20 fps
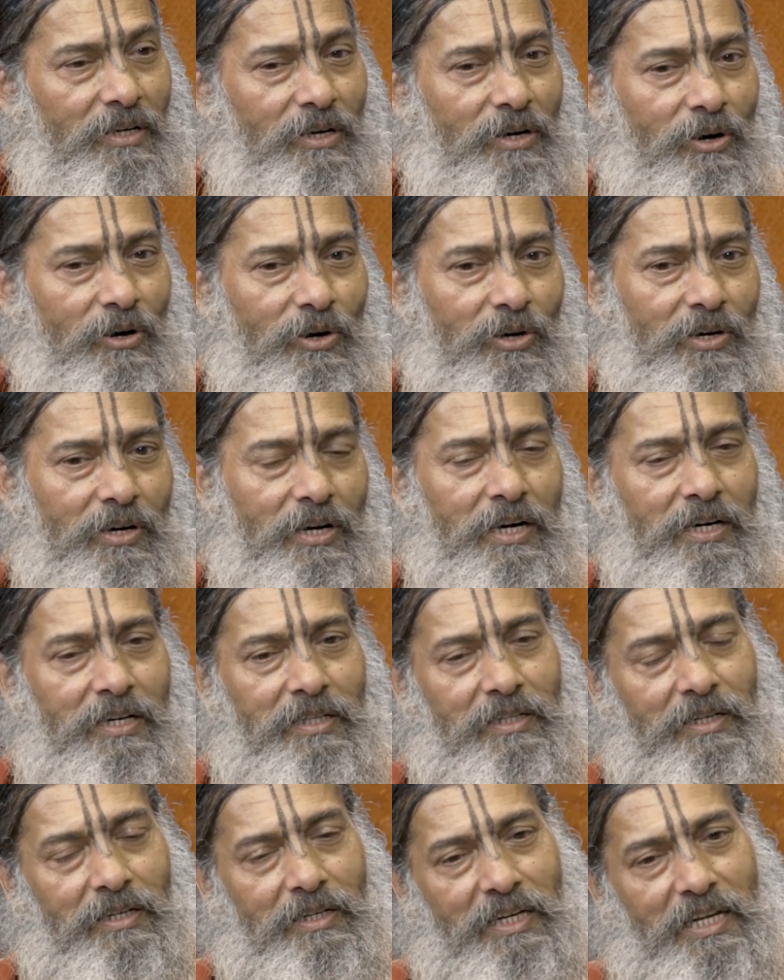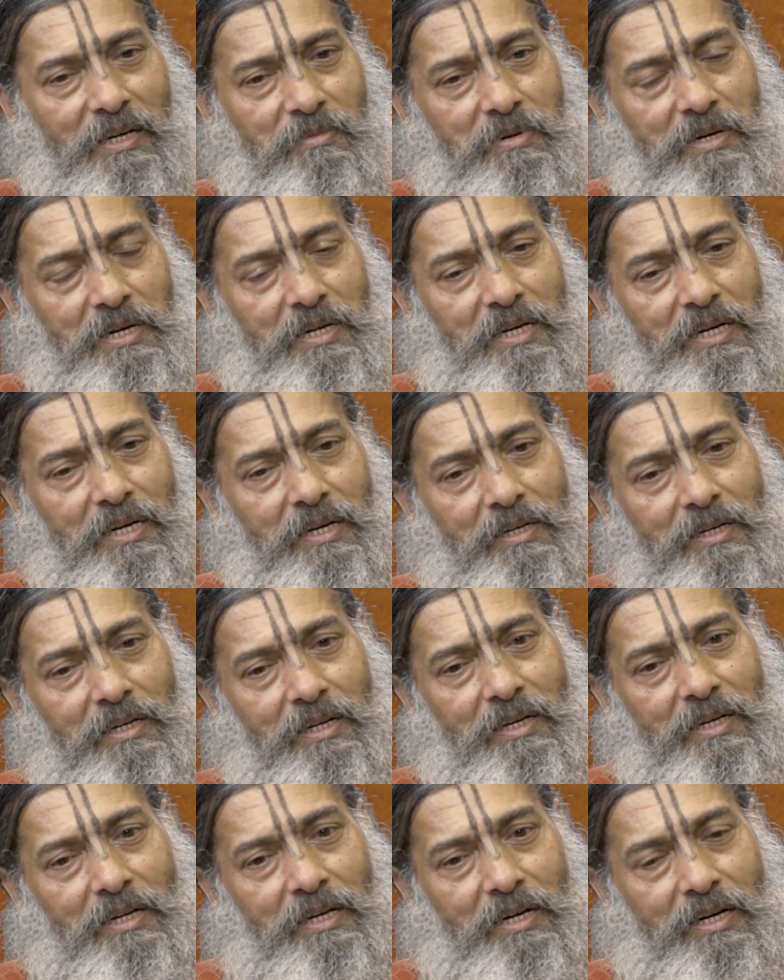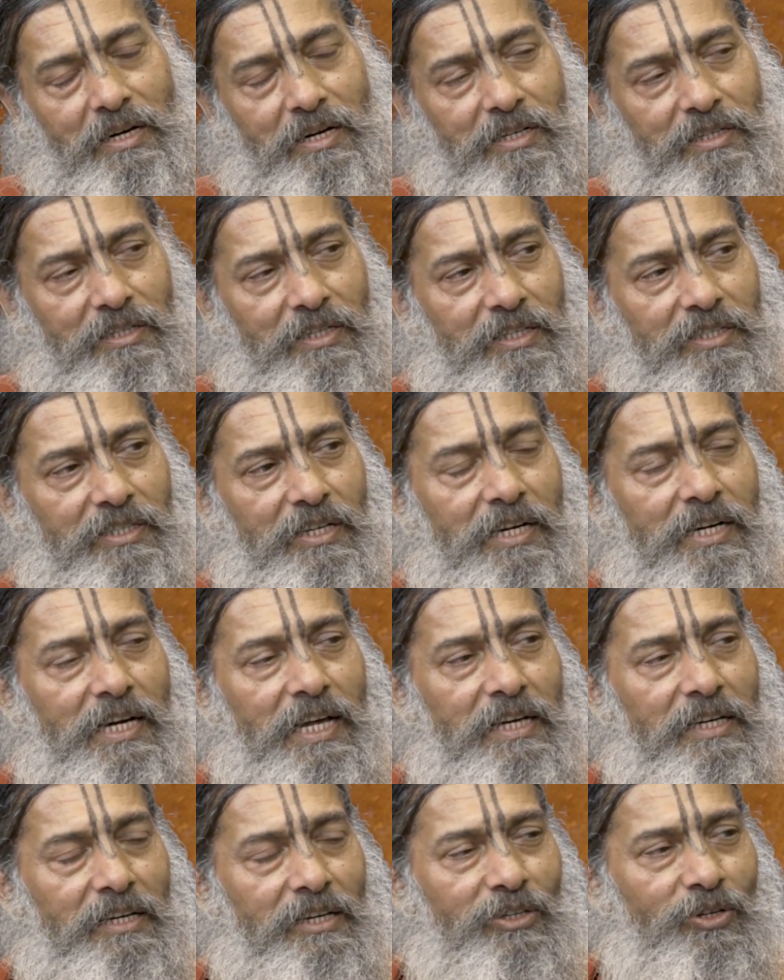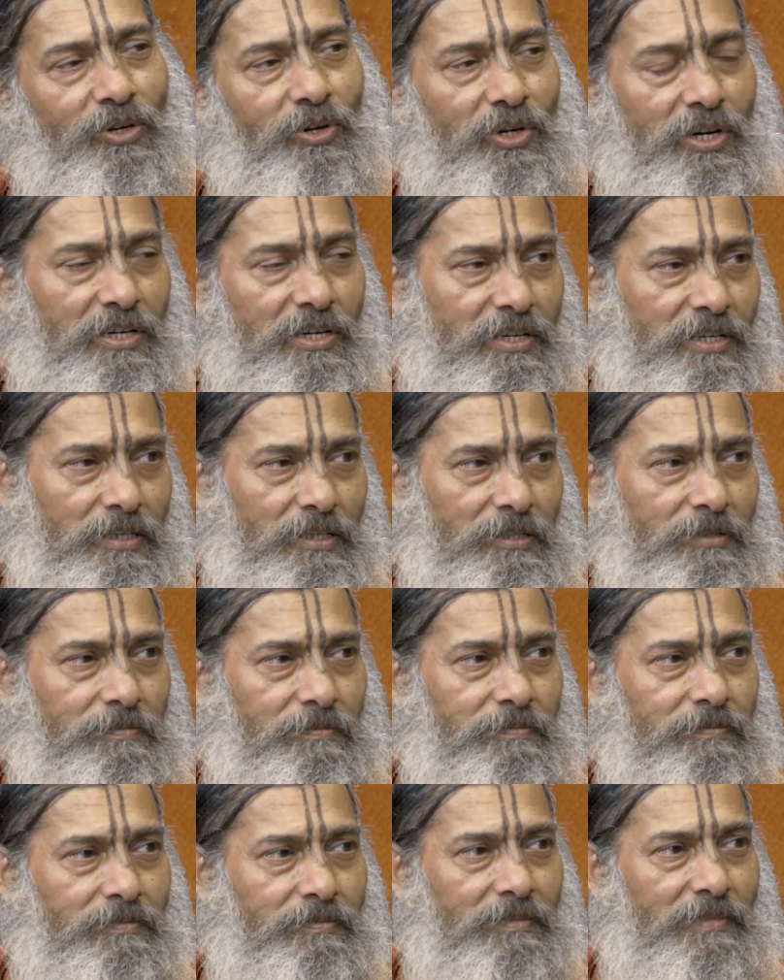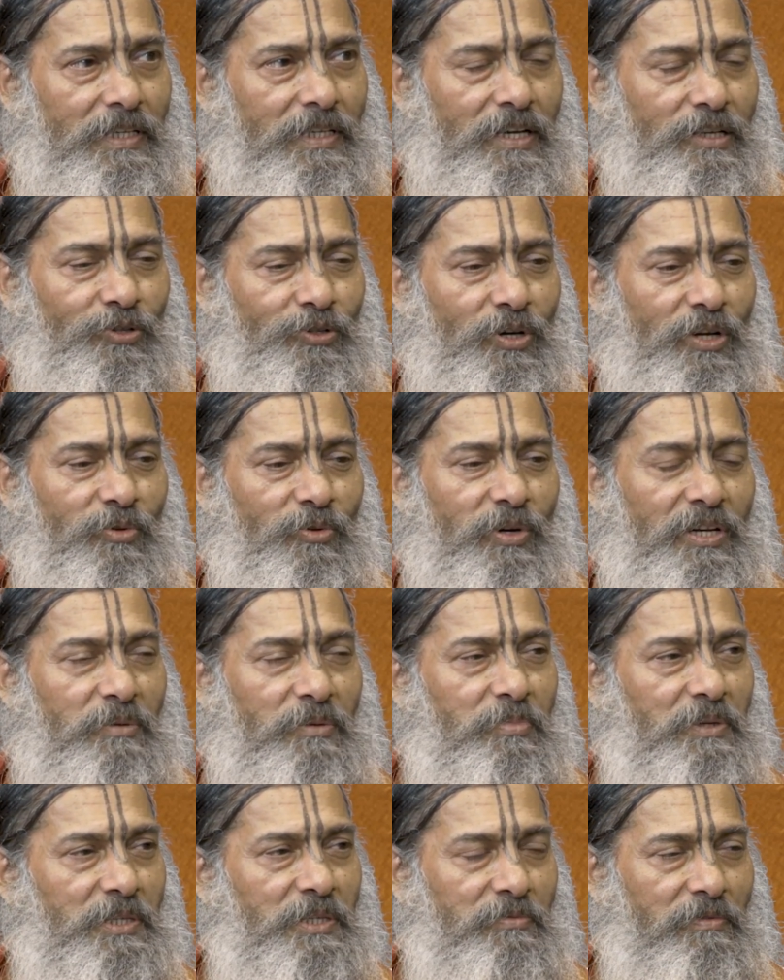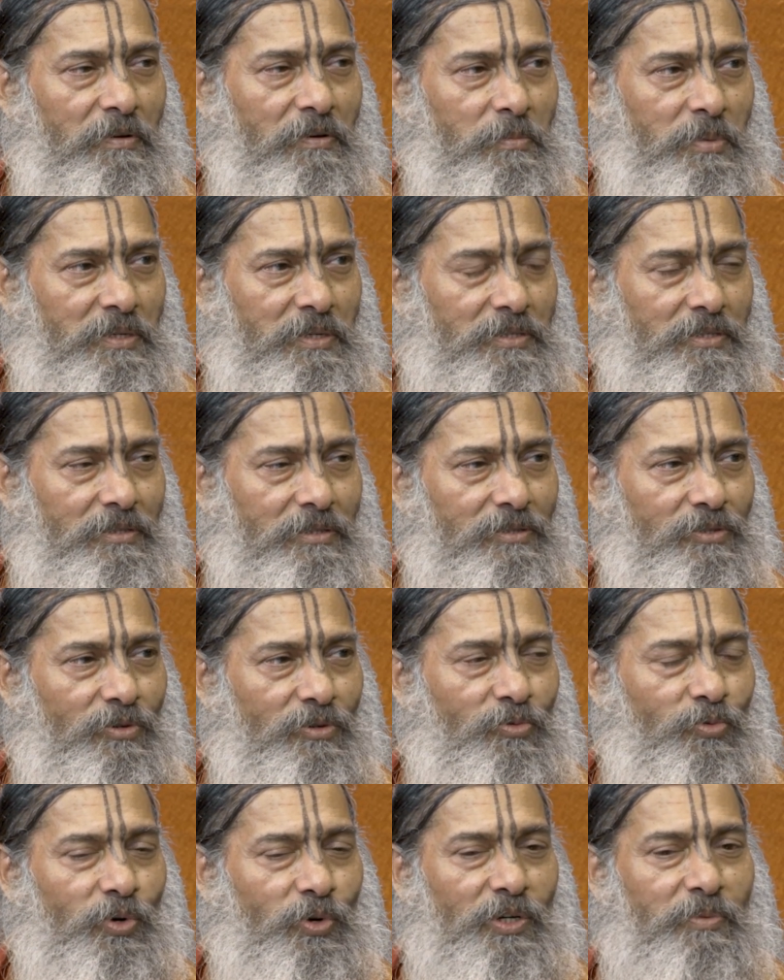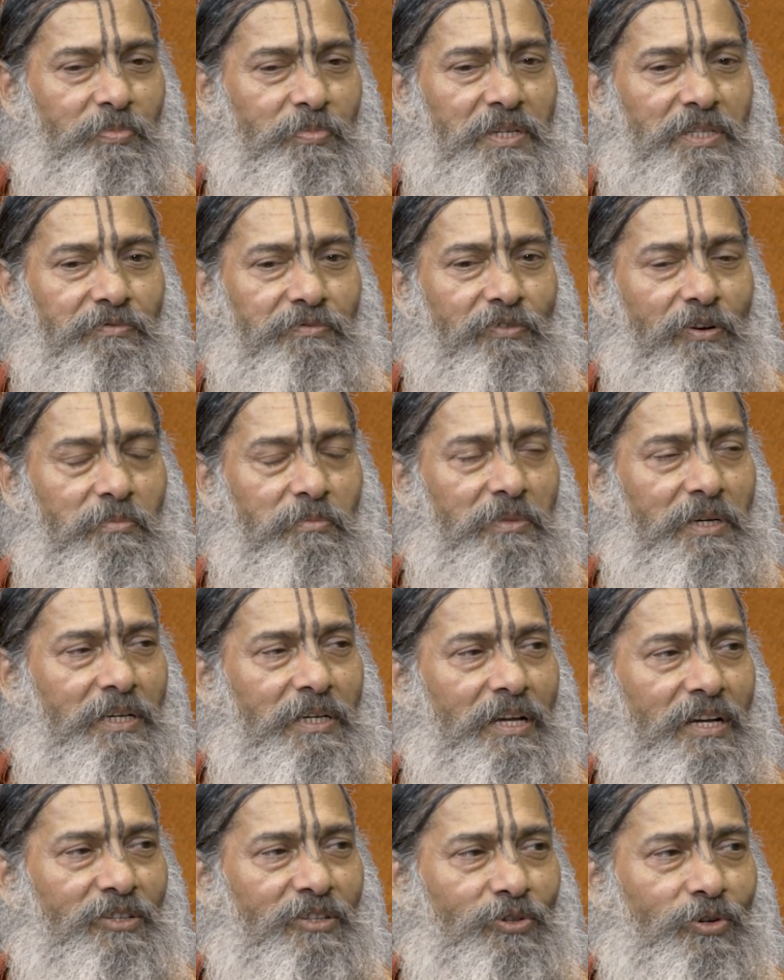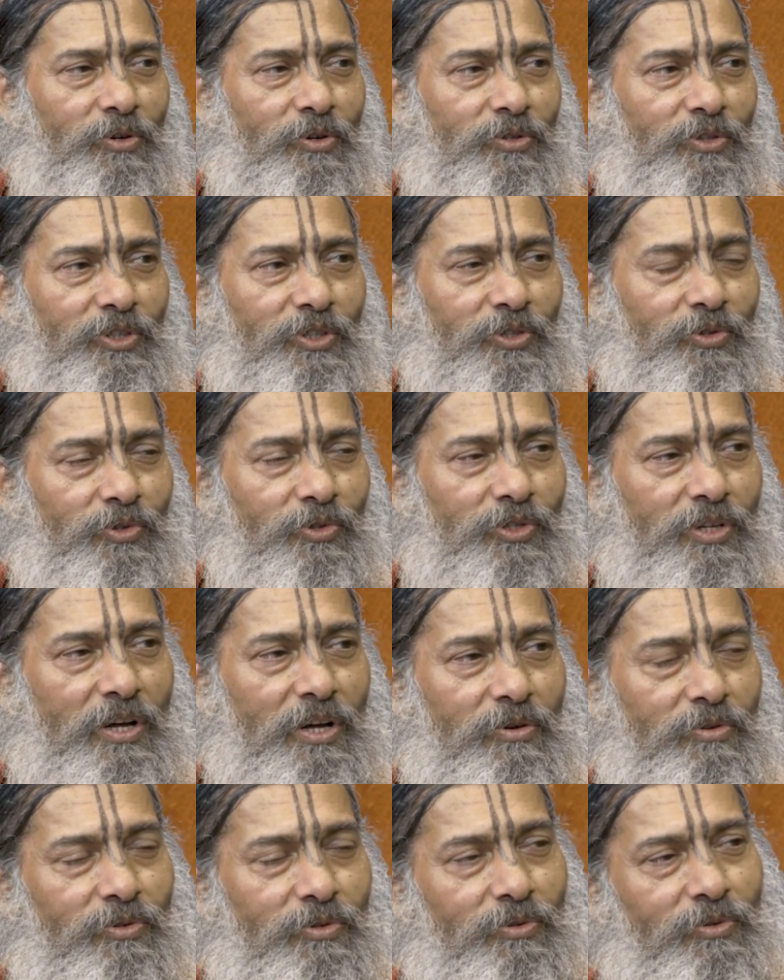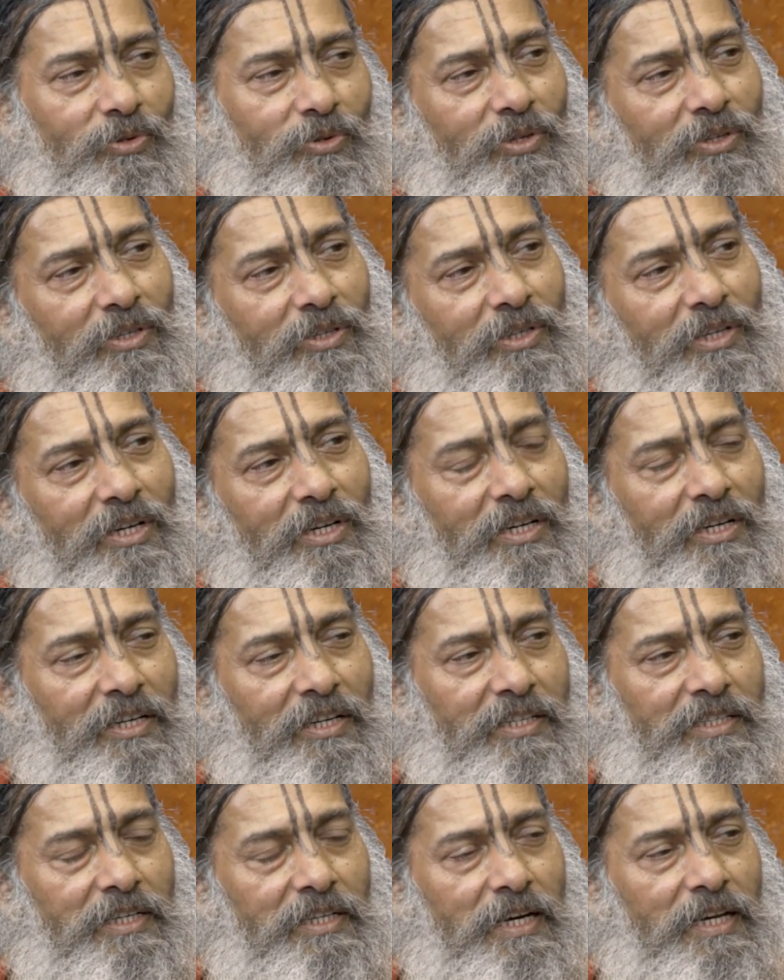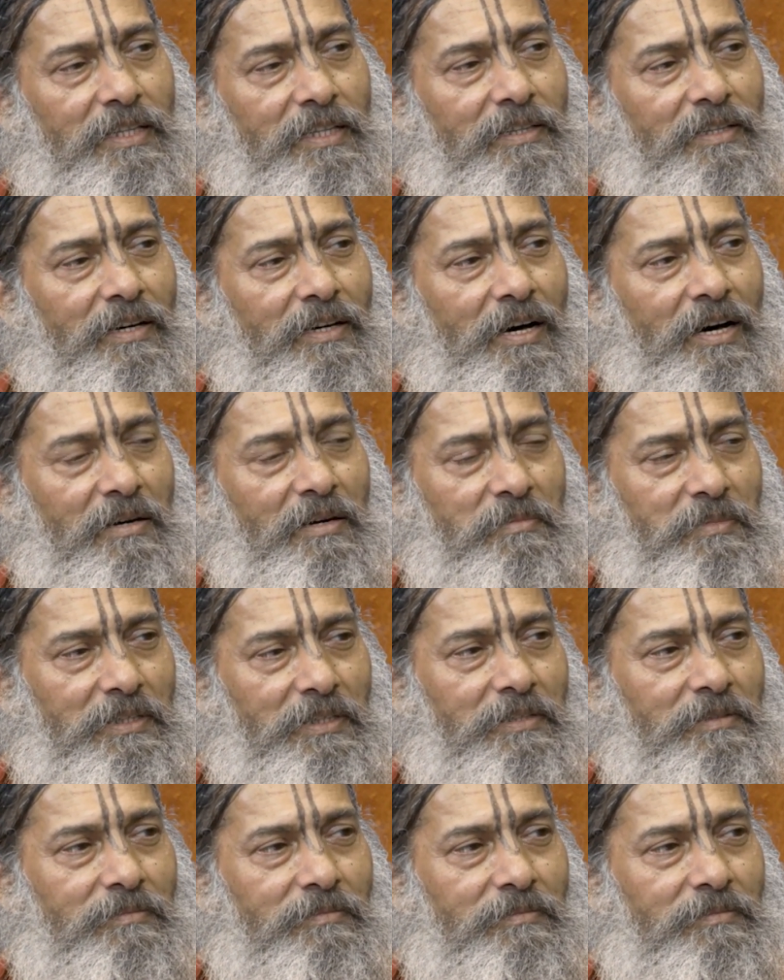Or another neighboring country is attacking your country and you are a very peaceful person. So what peaceful mean are you going to use now to restrain the army?